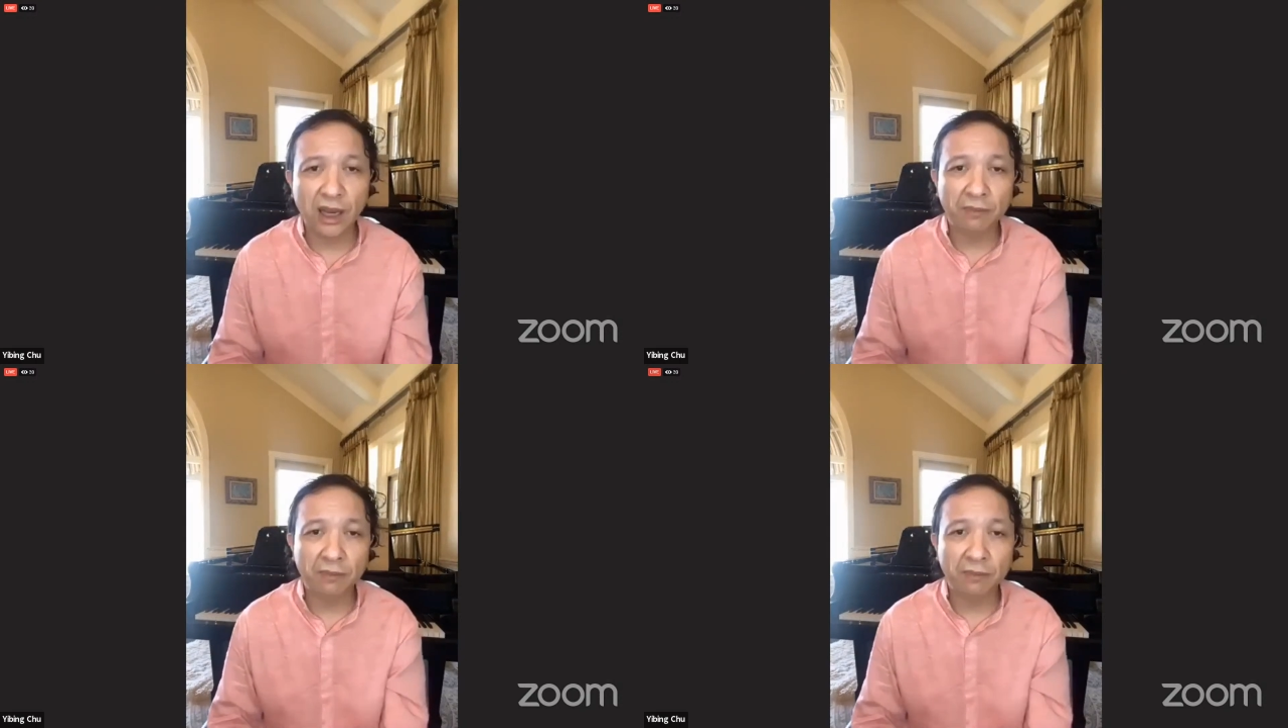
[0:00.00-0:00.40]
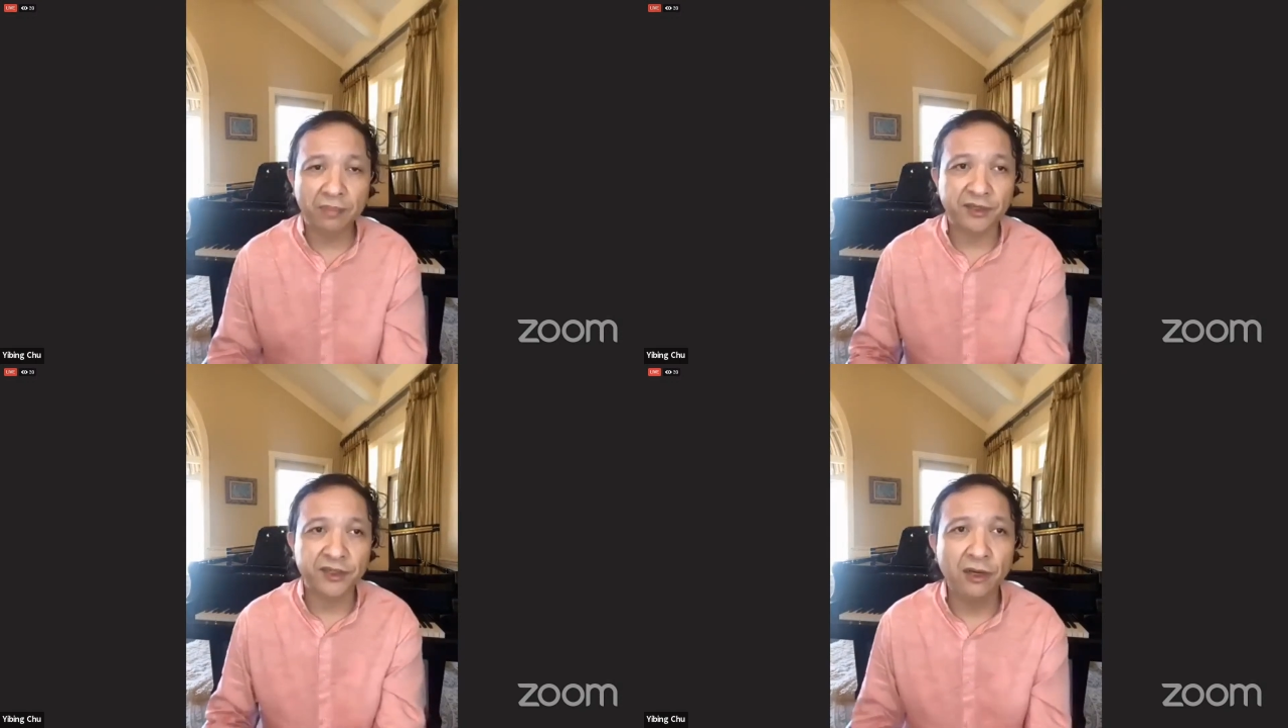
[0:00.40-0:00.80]
I play
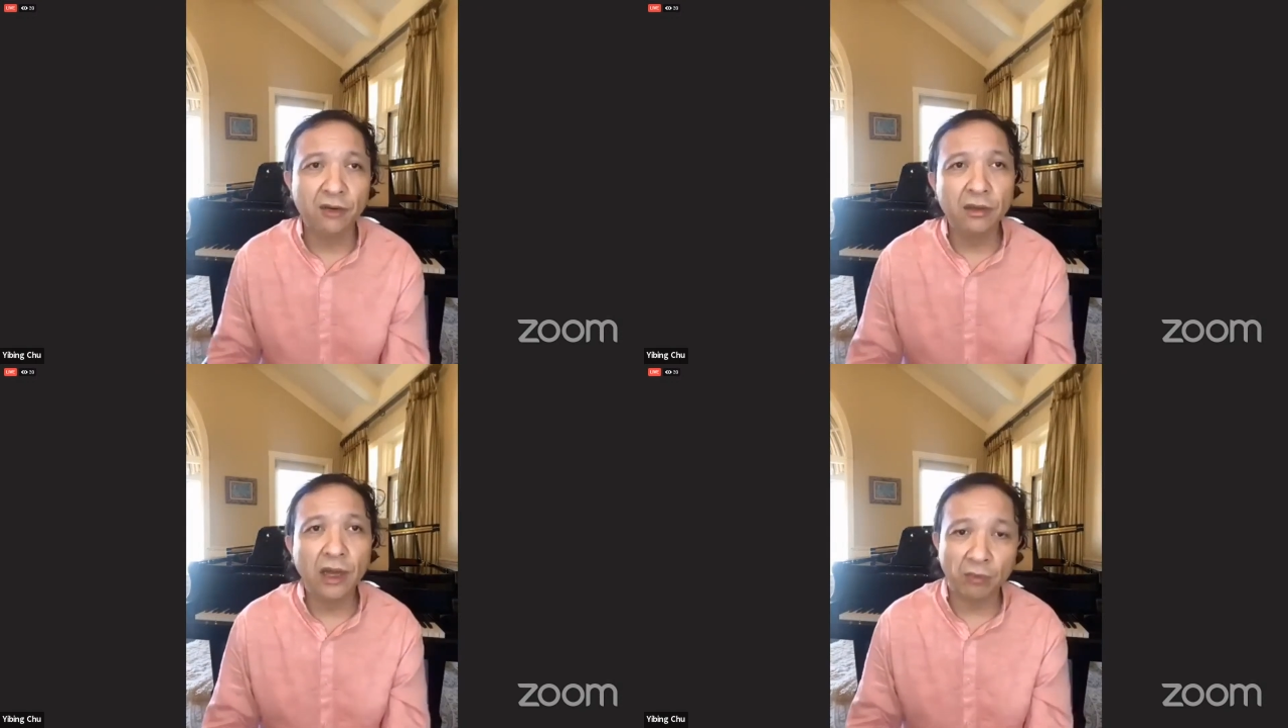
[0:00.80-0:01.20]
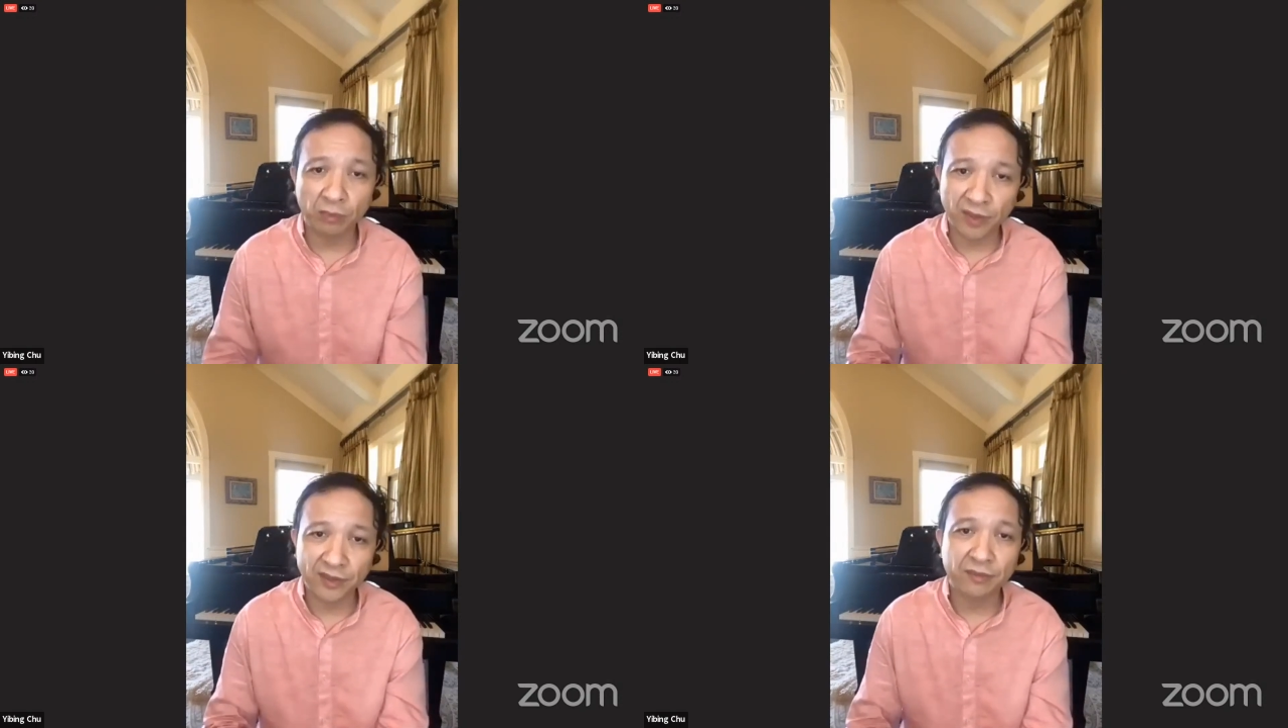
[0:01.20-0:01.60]
cello. I will
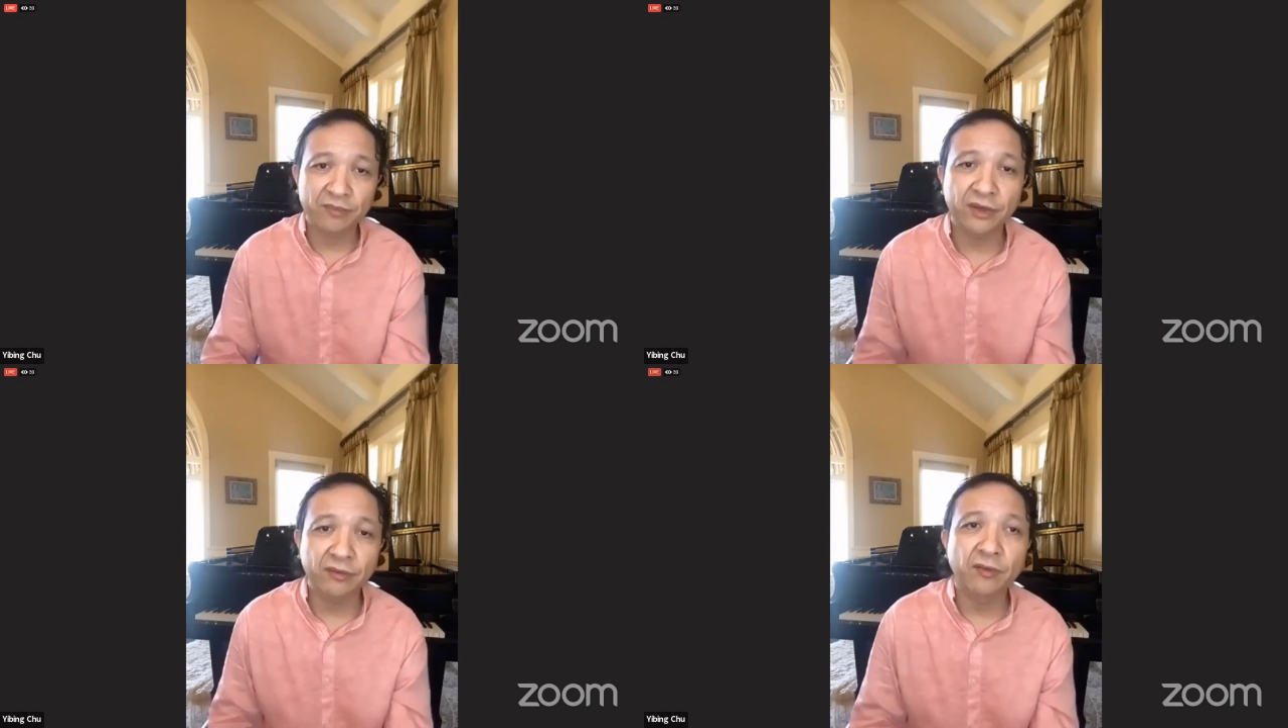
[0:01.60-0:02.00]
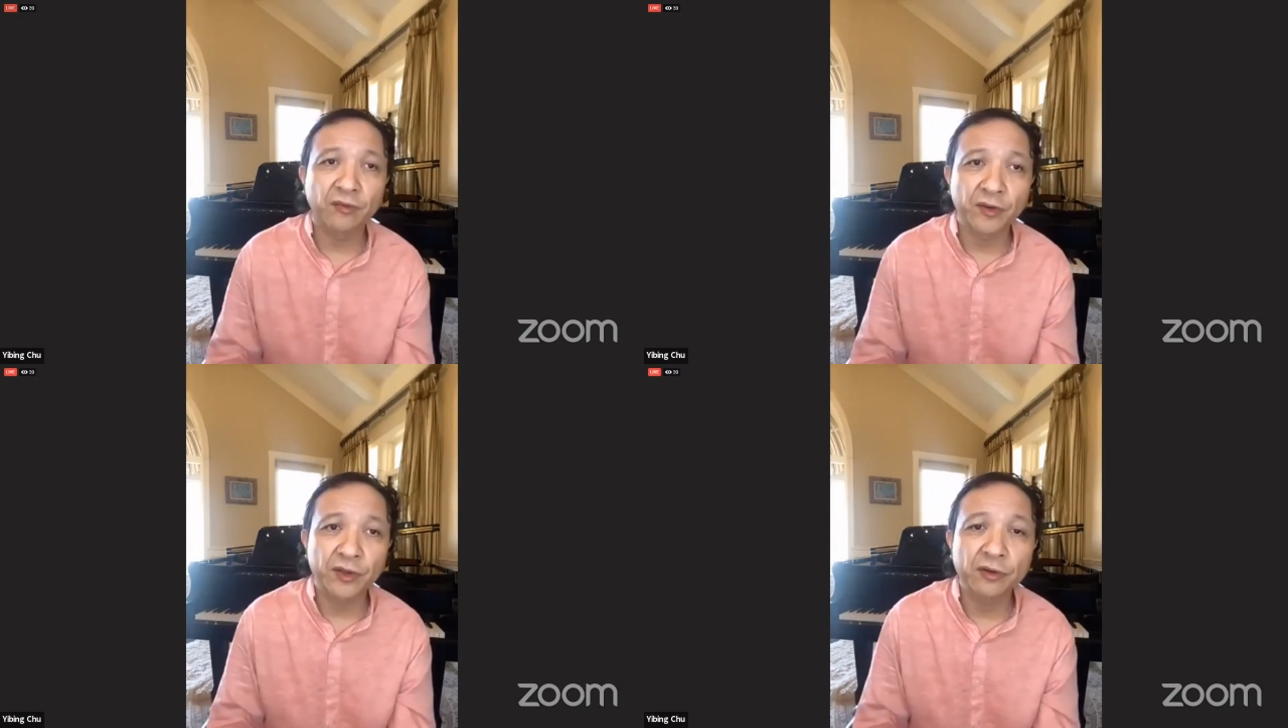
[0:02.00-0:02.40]
play something for
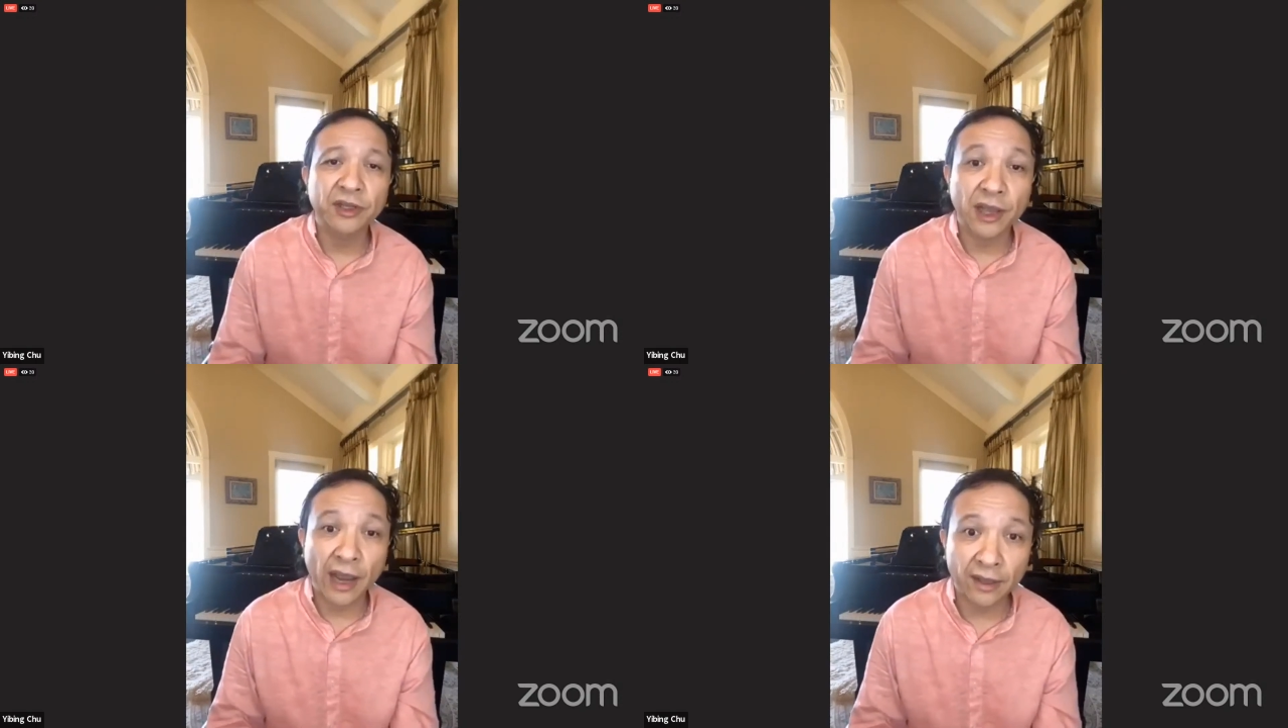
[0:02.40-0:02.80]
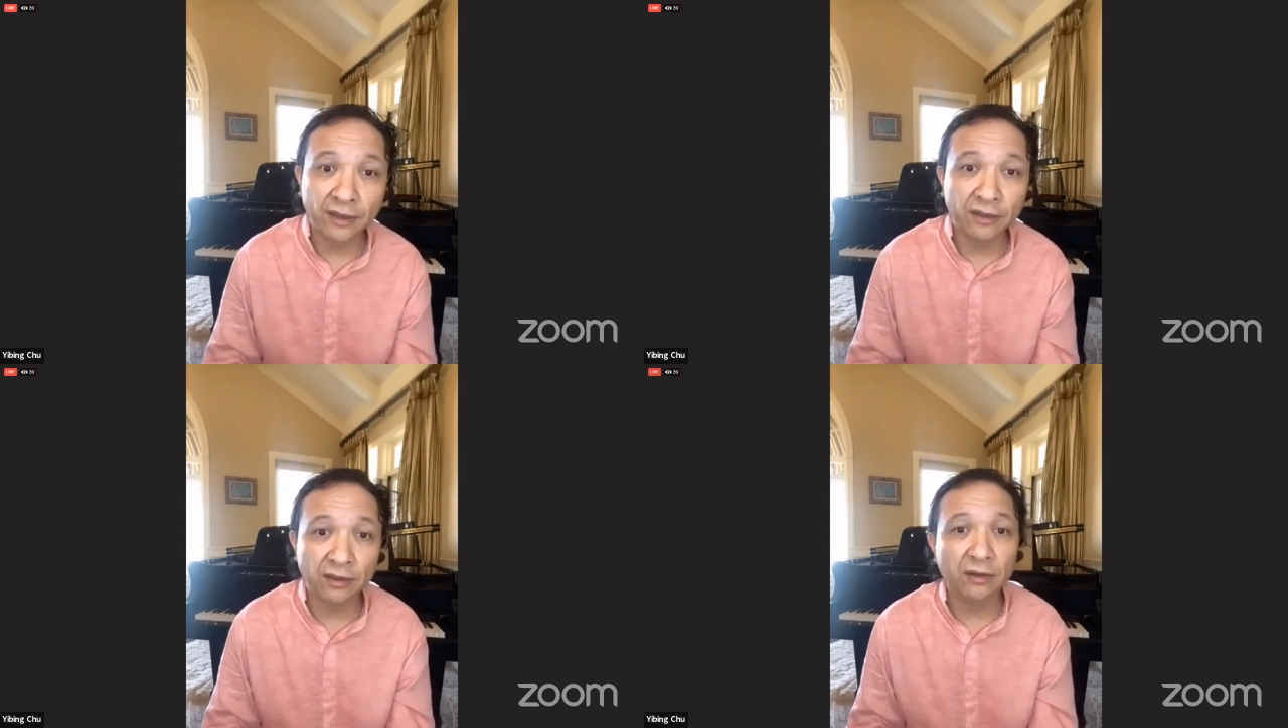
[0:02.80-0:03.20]
you at the end
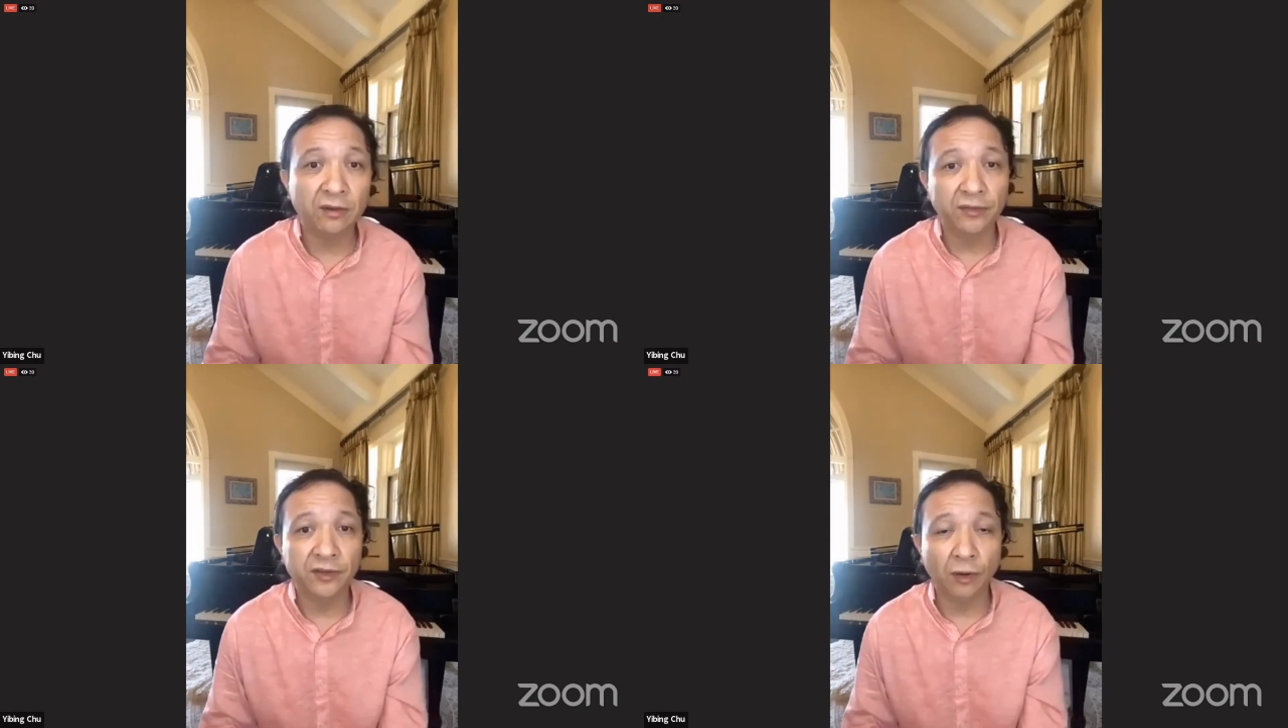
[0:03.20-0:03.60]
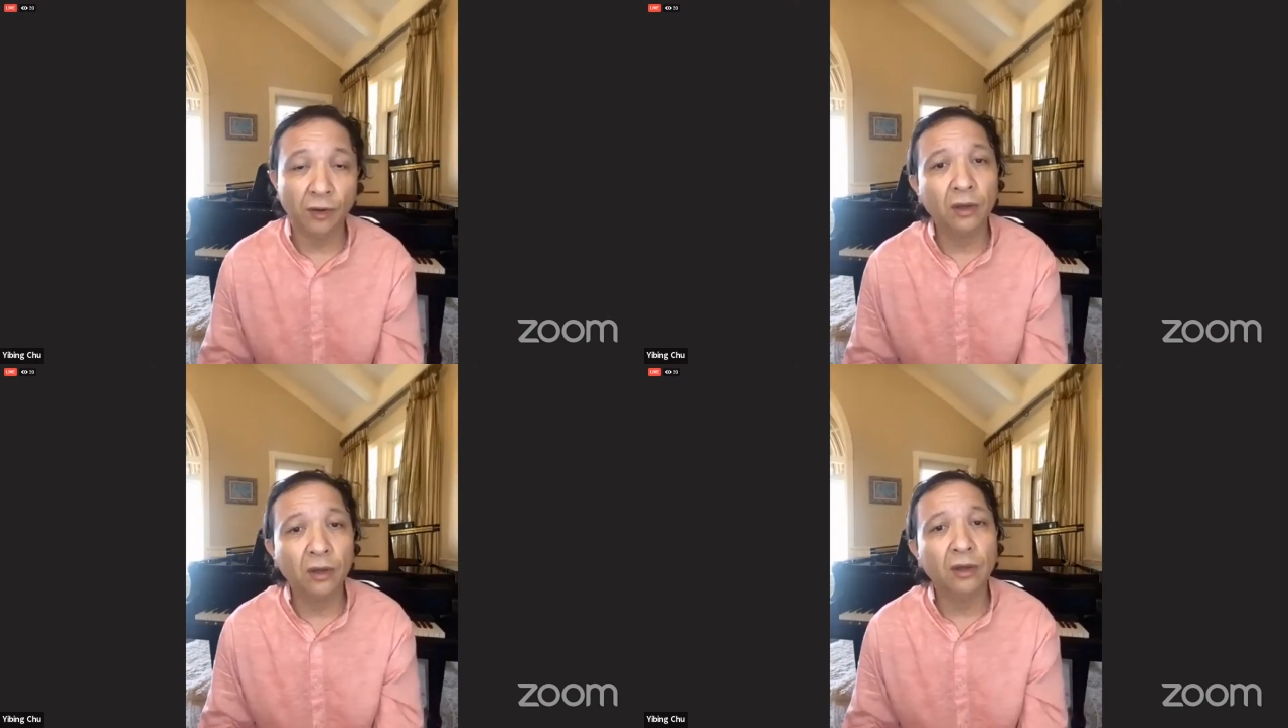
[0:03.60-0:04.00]
of this talk.